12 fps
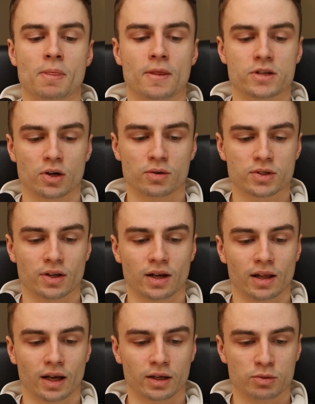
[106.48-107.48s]
So it's
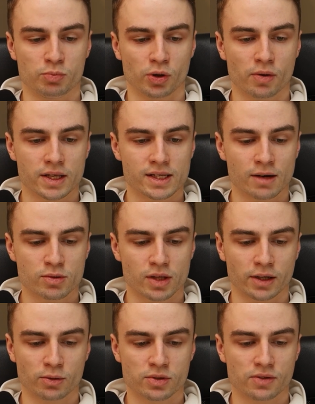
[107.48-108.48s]
gonna it broke it down to
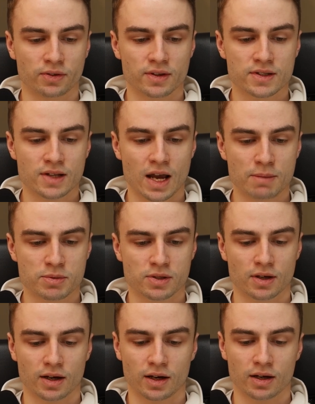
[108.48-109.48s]
like those different steps.
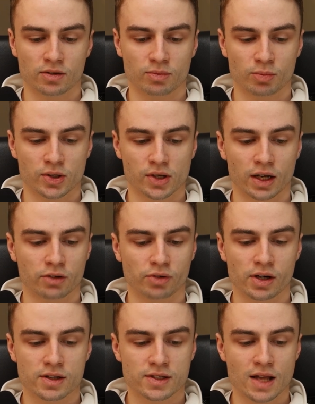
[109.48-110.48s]
It's gonna
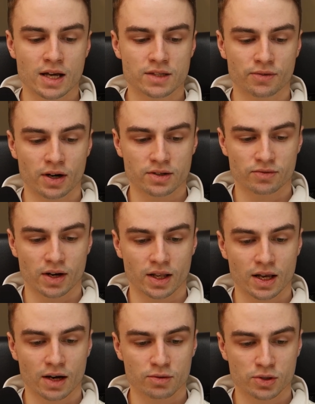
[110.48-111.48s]
create the slides for us right
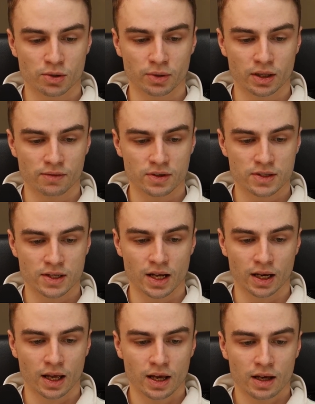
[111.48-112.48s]
now, so we can even see
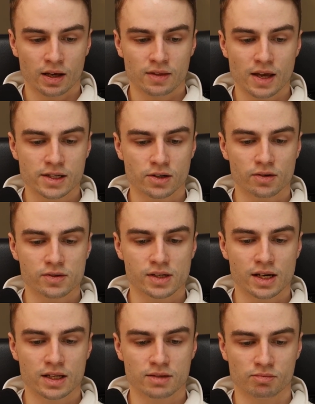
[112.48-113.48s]
like text
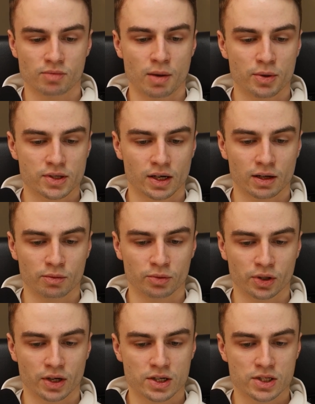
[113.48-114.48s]
content. Maybe
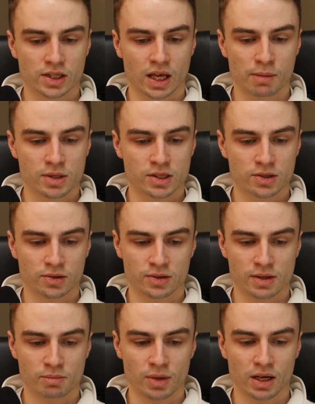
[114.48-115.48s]
we're gonna just keep it to
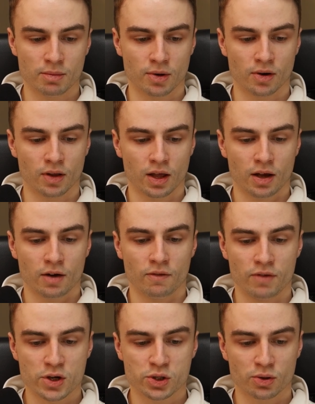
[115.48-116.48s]
the minimal
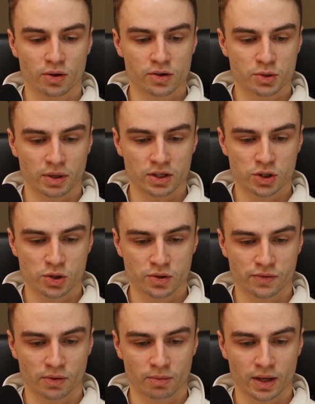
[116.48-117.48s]
visuals. We can
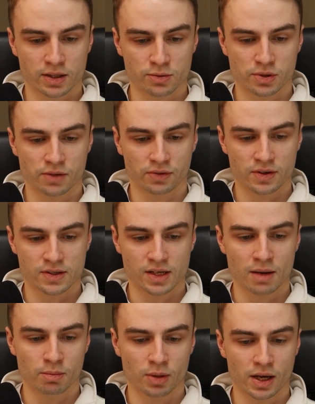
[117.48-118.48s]
choose from like those different
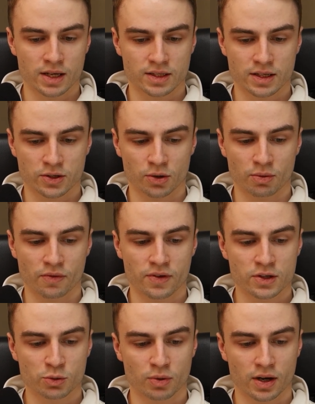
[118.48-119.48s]
templates. Let's go with
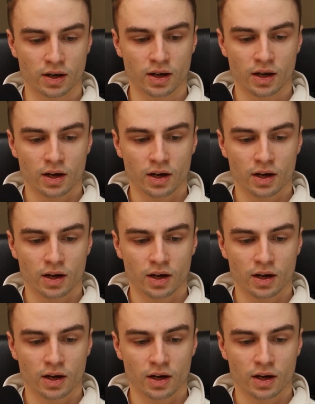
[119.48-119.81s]
this one.